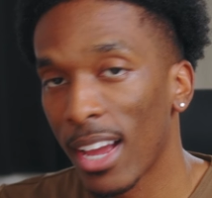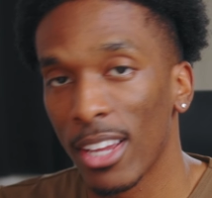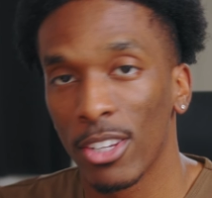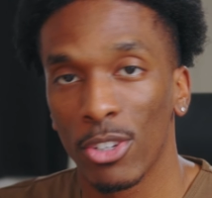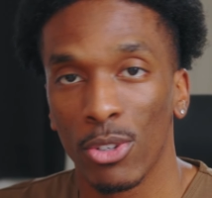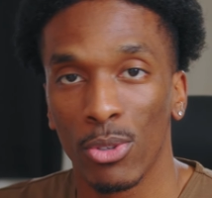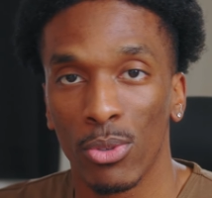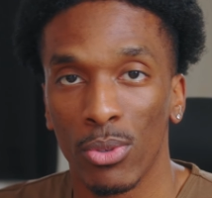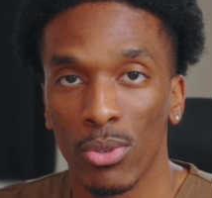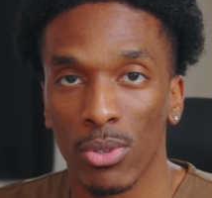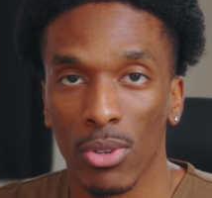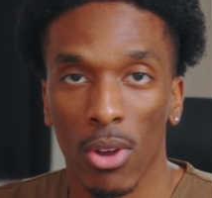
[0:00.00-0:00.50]
I
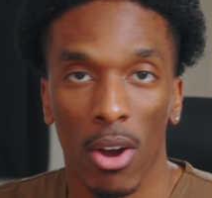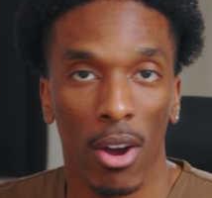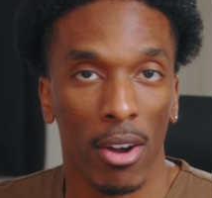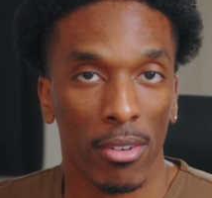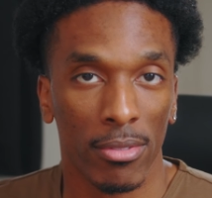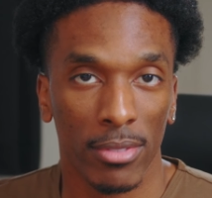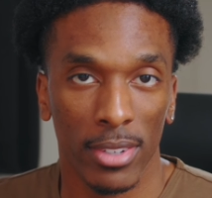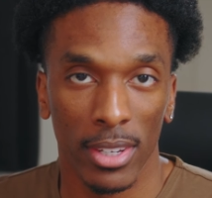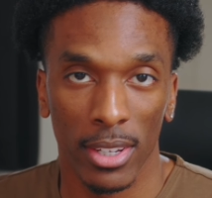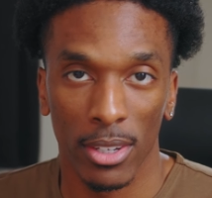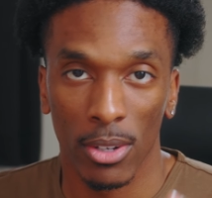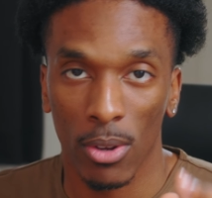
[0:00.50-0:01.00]
use
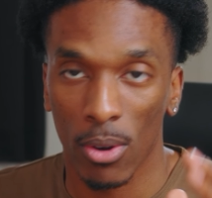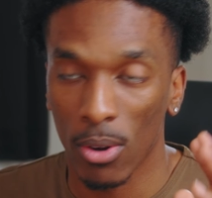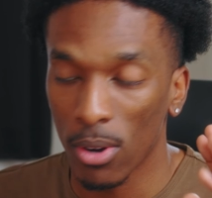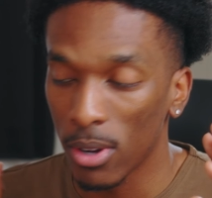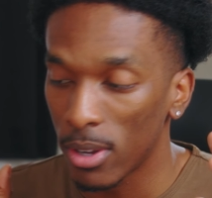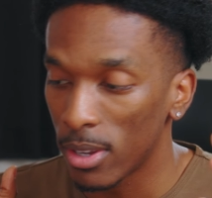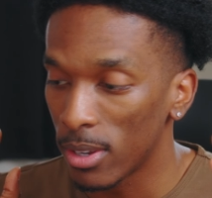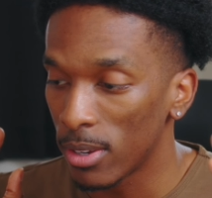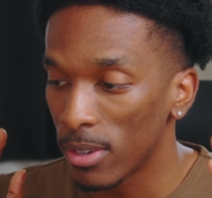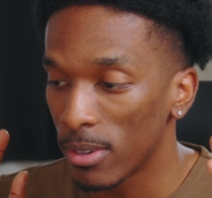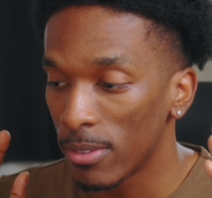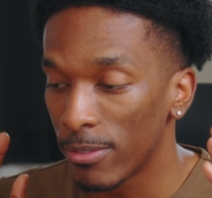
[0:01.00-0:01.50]
often
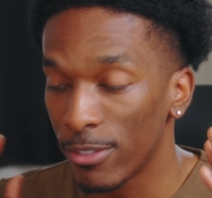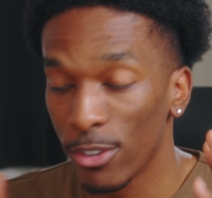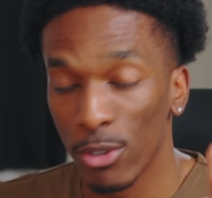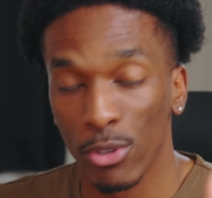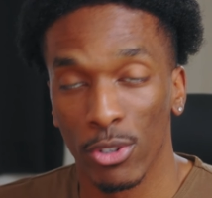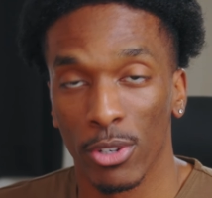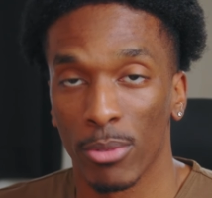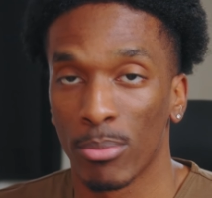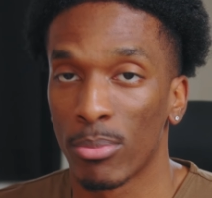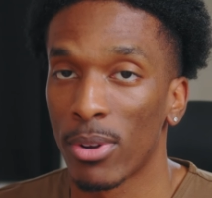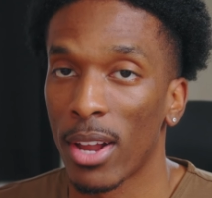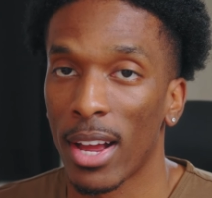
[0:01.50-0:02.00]
on
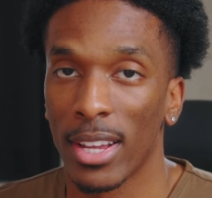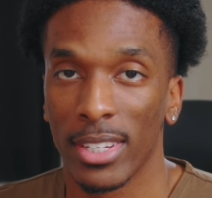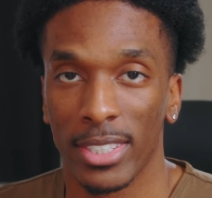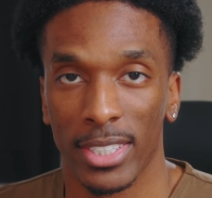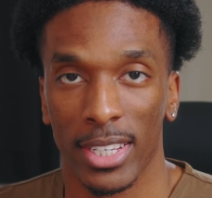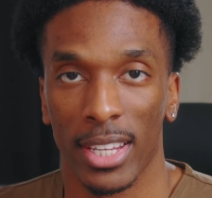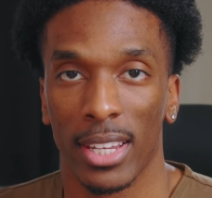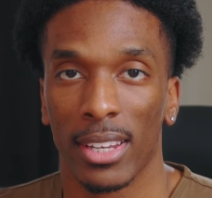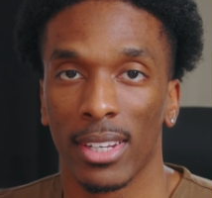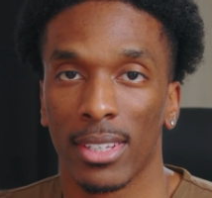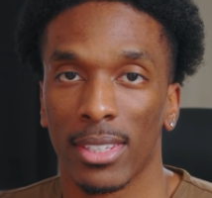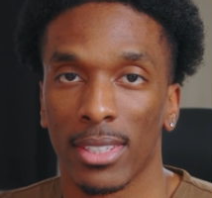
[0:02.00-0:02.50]
future
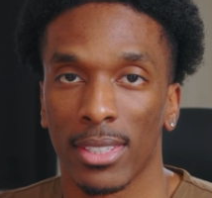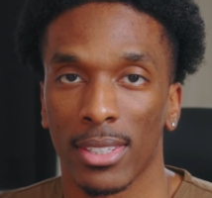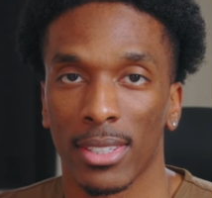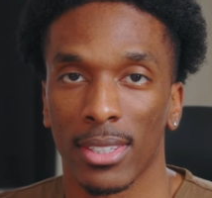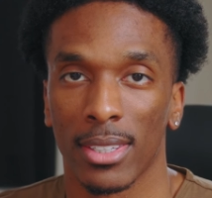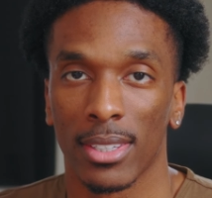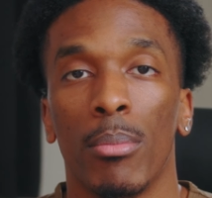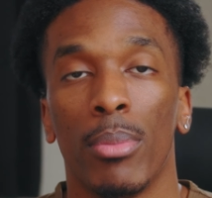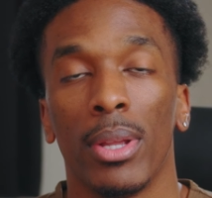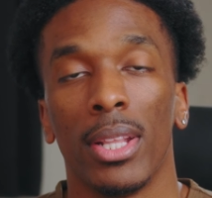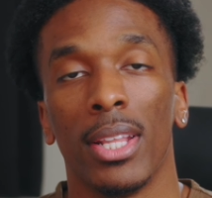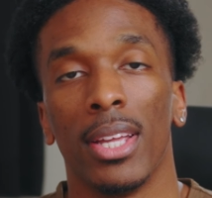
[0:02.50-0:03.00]
projects.
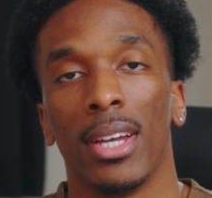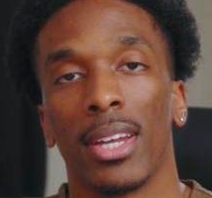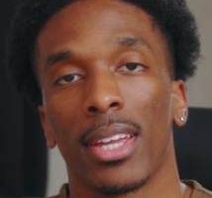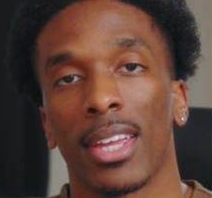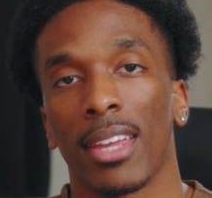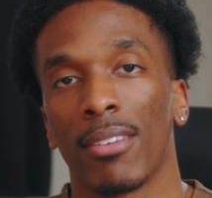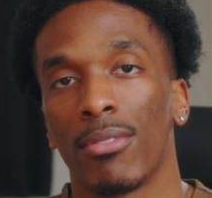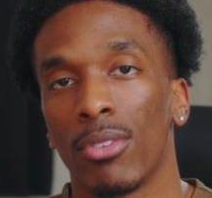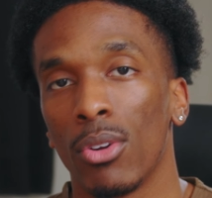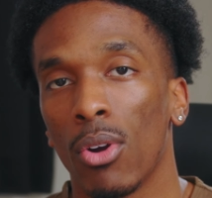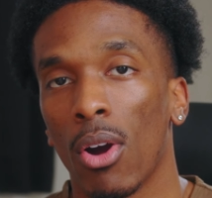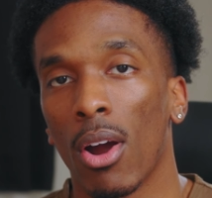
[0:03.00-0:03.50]
But look,
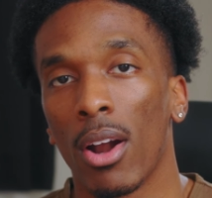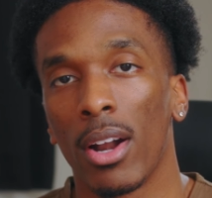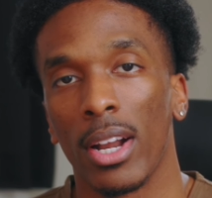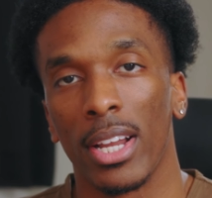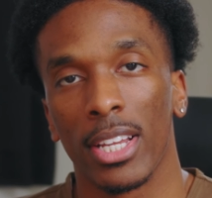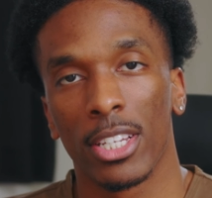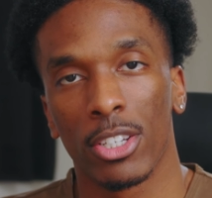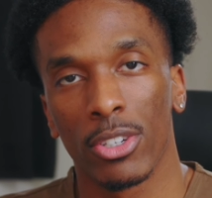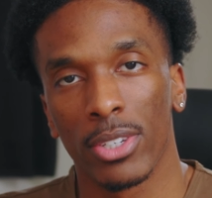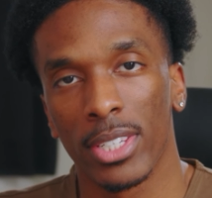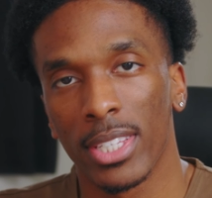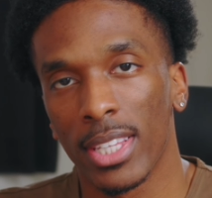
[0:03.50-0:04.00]
if you are
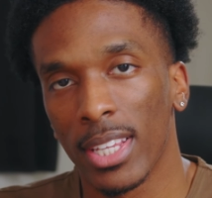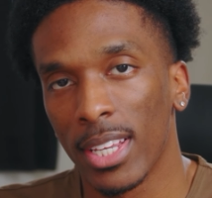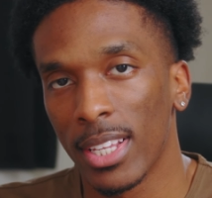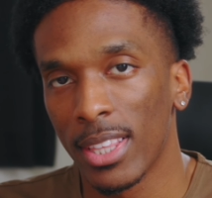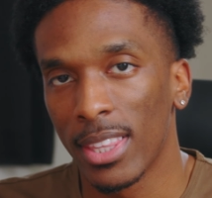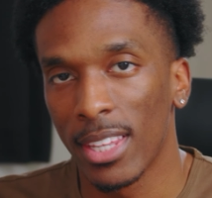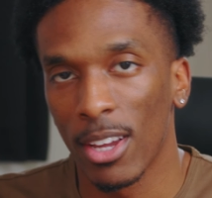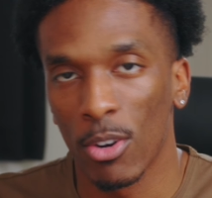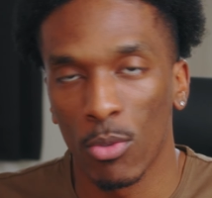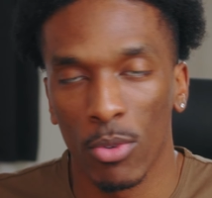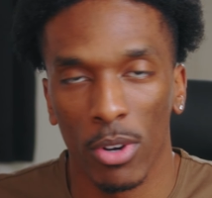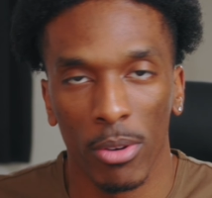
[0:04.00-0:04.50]

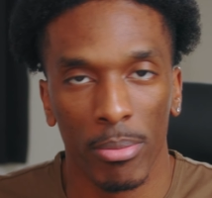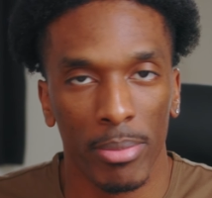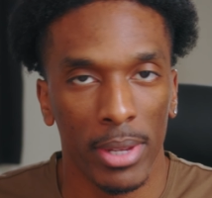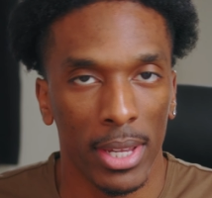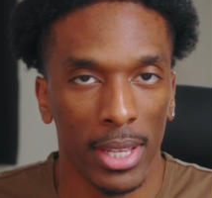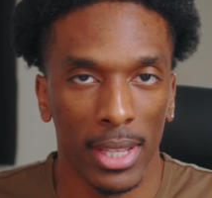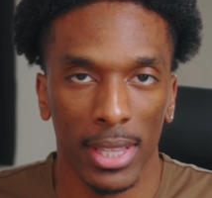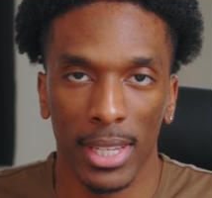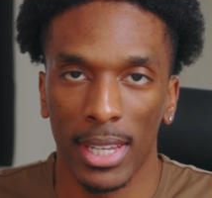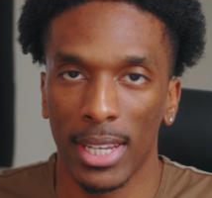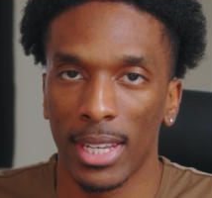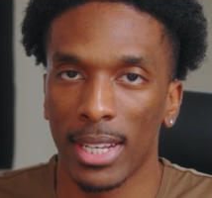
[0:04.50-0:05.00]
interested, there will be
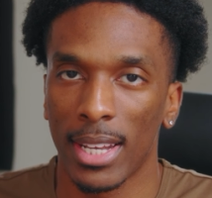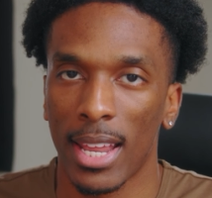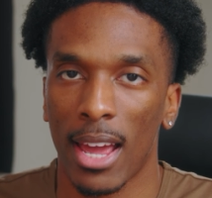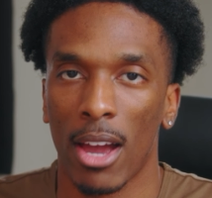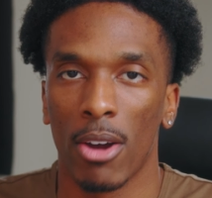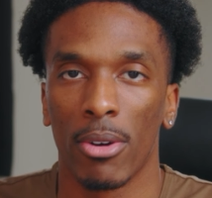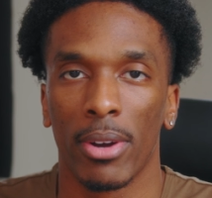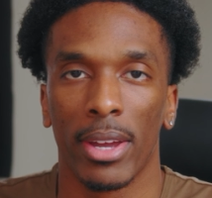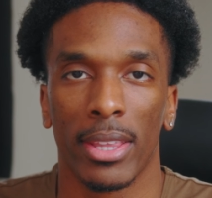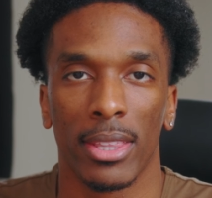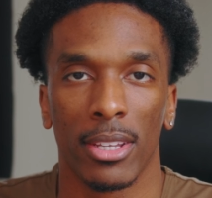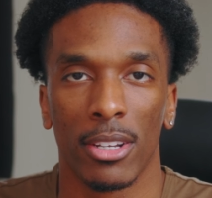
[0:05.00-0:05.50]
a link
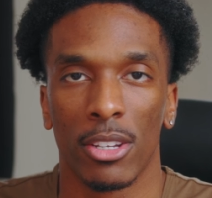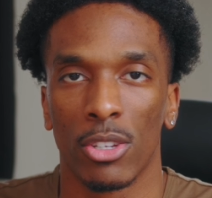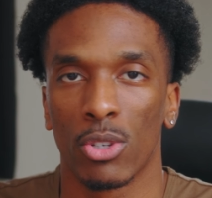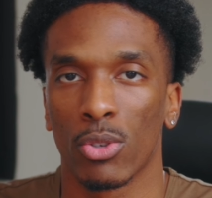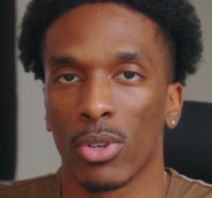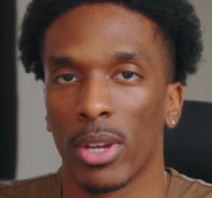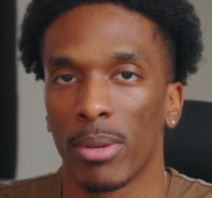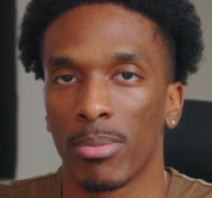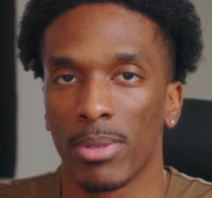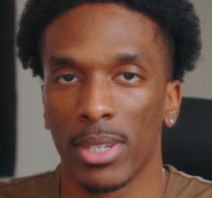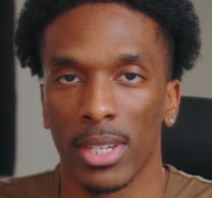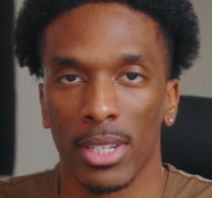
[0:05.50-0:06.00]
down in the
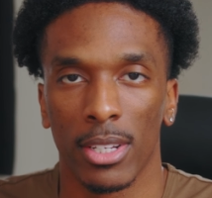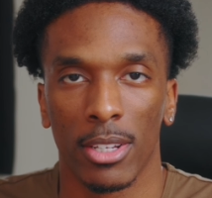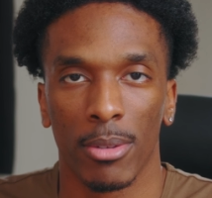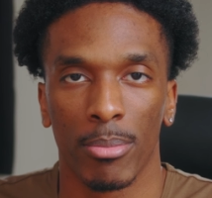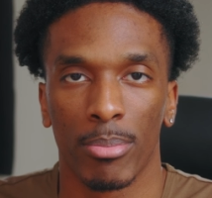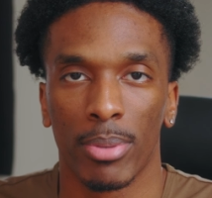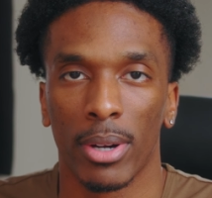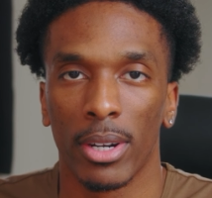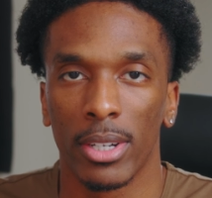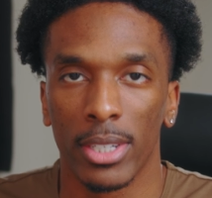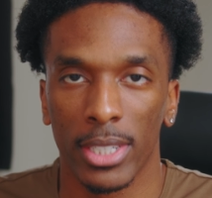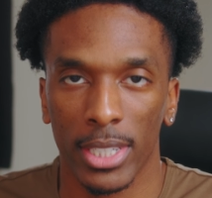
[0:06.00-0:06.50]
description to
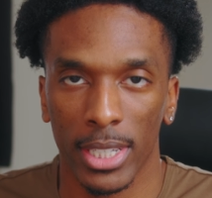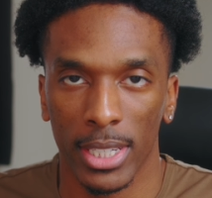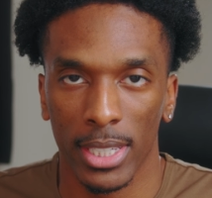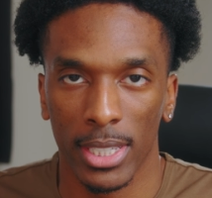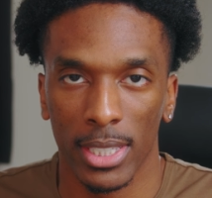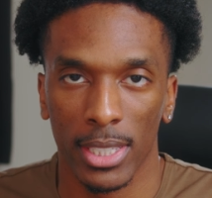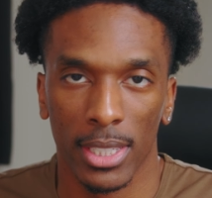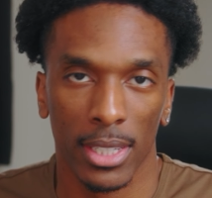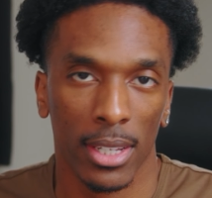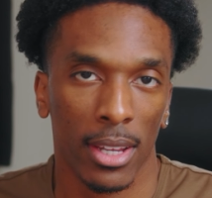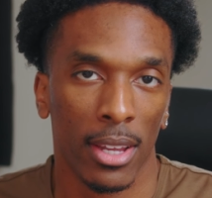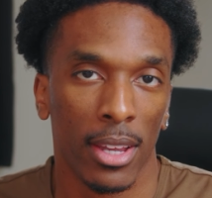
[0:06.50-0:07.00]

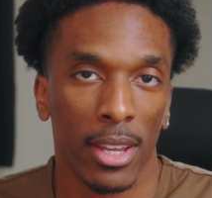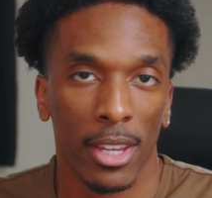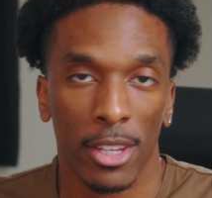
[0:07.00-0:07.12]
purchase.